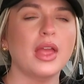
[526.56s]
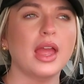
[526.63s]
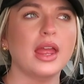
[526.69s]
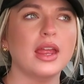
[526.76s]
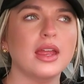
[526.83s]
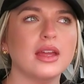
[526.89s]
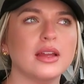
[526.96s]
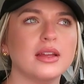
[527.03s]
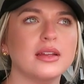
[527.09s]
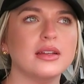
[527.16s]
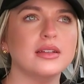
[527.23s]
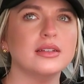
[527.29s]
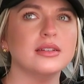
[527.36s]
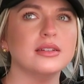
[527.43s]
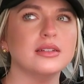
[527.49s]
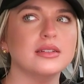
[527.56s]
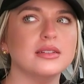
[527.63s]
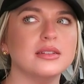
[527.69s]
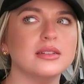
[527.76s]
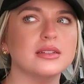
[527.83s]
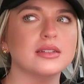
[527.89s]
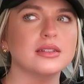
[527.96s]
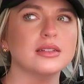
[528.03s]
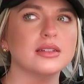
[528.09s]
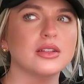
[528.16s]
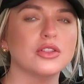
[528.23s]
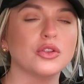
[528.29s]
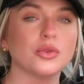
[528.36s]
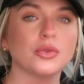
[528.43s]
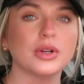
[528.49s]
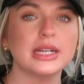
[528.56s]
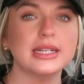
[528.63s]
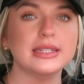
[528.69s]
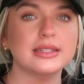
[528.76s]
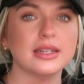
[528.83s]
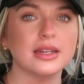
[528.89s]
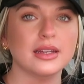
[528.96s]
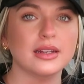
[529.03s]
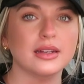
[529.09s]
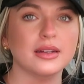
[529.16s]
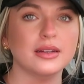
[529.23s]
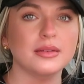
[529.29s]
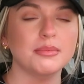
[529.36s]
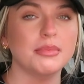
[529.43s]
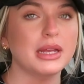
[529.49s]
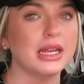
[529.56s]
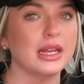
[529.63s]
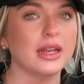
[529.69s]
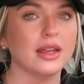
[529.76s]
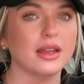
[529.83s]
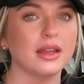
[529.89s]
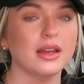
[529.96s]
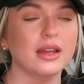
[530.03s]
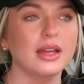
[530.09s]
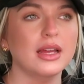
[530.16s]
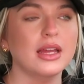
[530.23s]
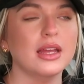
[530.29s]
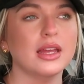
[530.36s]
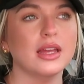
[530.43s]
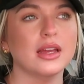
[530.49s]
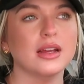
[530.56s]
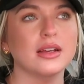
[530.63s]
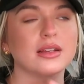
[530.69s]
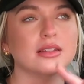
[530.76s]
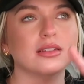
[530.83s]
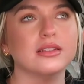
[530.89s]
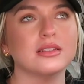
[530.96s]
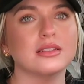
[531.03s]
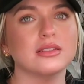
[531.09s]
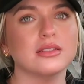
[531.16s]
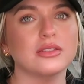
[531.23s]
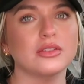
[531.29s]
And the reason being is